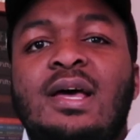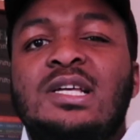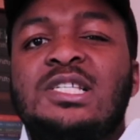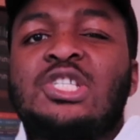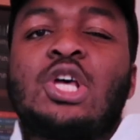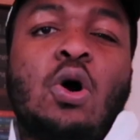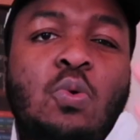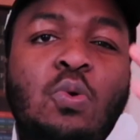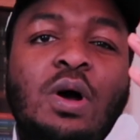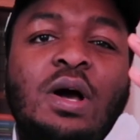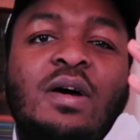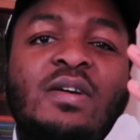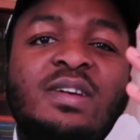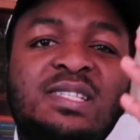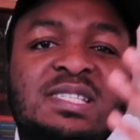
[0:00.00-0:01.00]
So
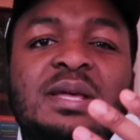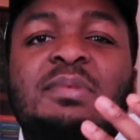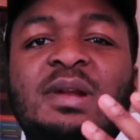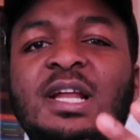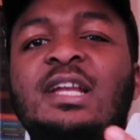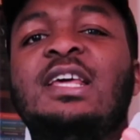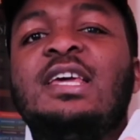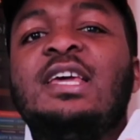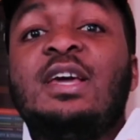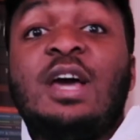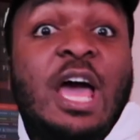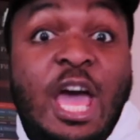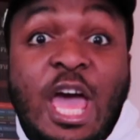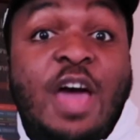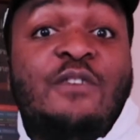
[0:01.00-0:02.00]
similarly,
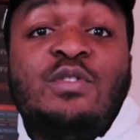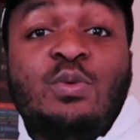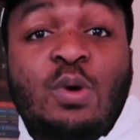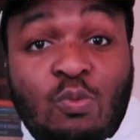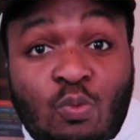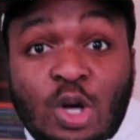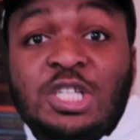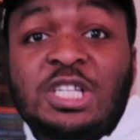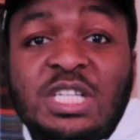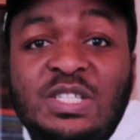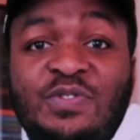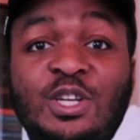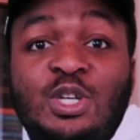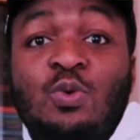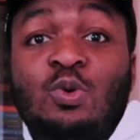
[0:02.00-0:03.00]
everyone watching this
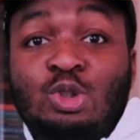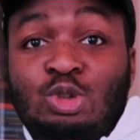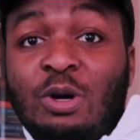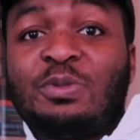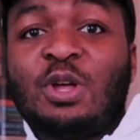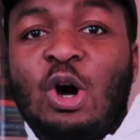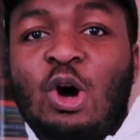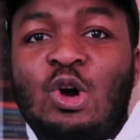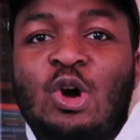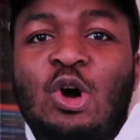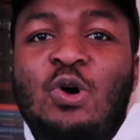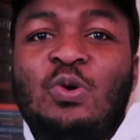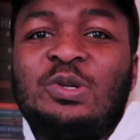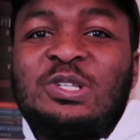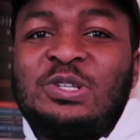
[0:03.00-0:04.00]
video will drop the hot
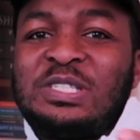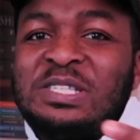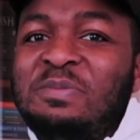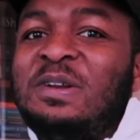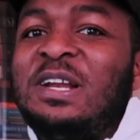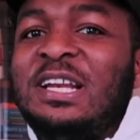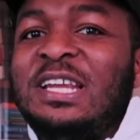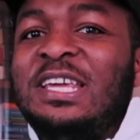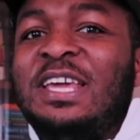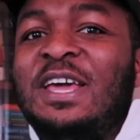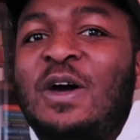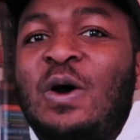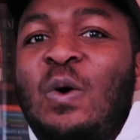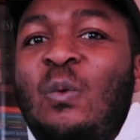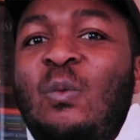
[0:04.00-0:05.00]
coal. So similarly,
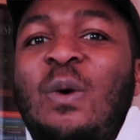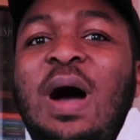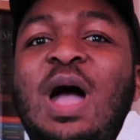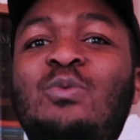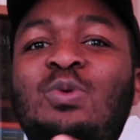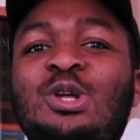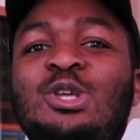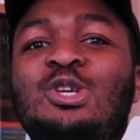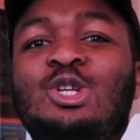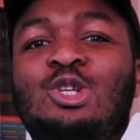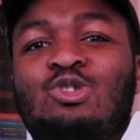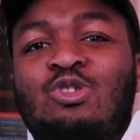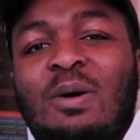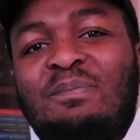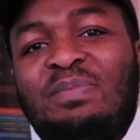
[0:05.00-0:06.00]
why wouldn't you
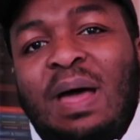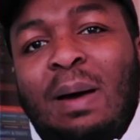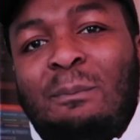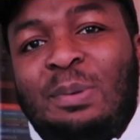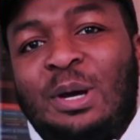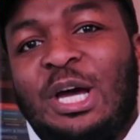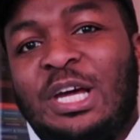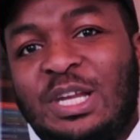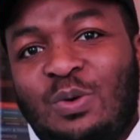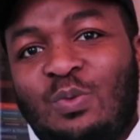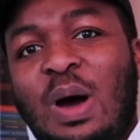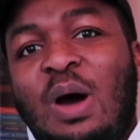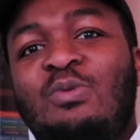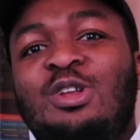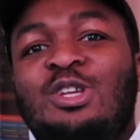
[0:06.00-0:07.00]
drop that burden?
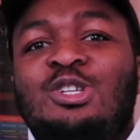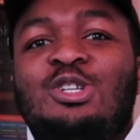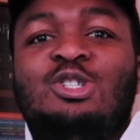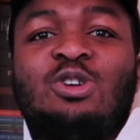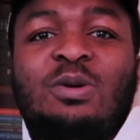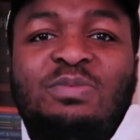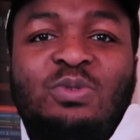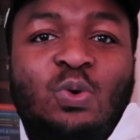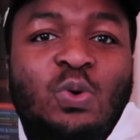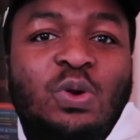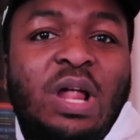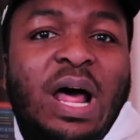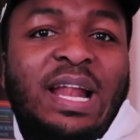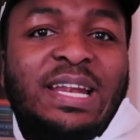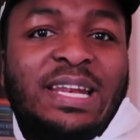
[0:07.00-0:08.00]
Why wouldn't you drop all
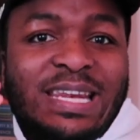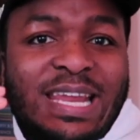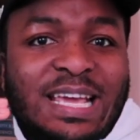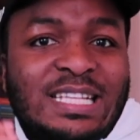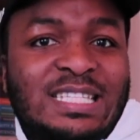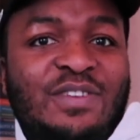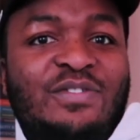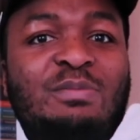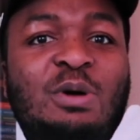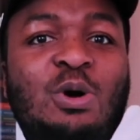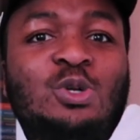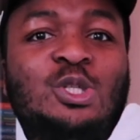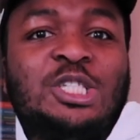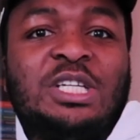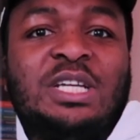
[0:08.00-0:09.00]
that negative
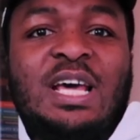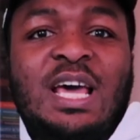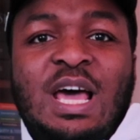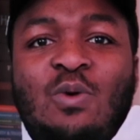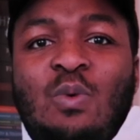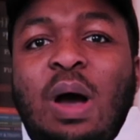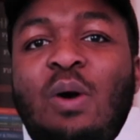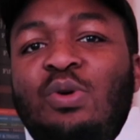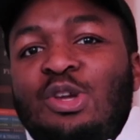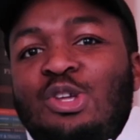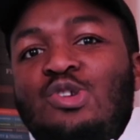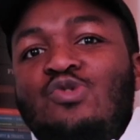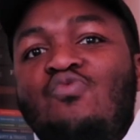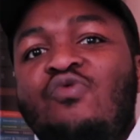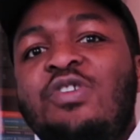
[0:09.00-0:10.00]
emotion? Why wouldn't
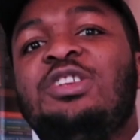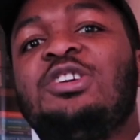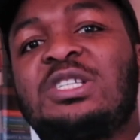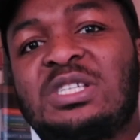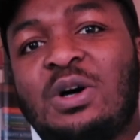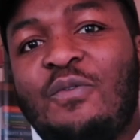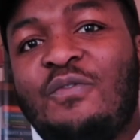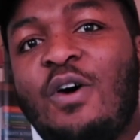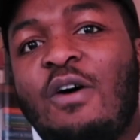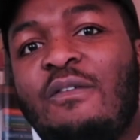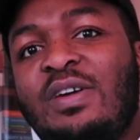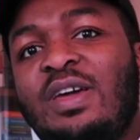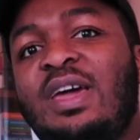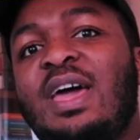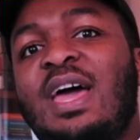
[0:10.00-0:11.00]
you rid yourself
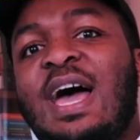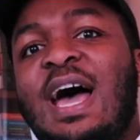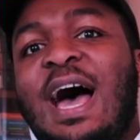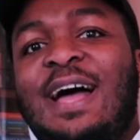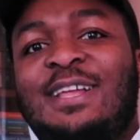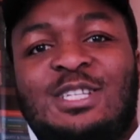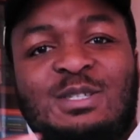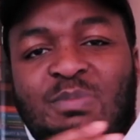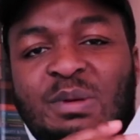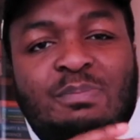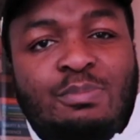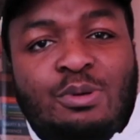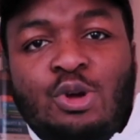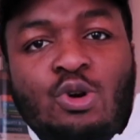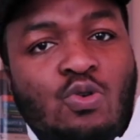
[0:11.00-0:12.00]
of it and just be
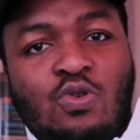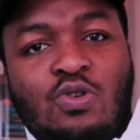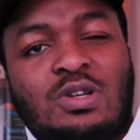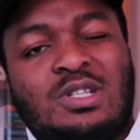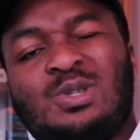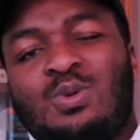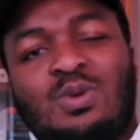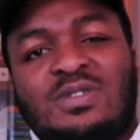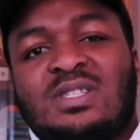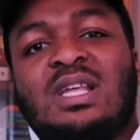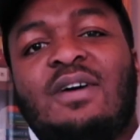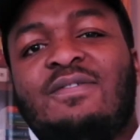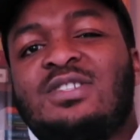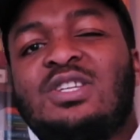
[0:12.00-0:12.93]
pure sort of stuff?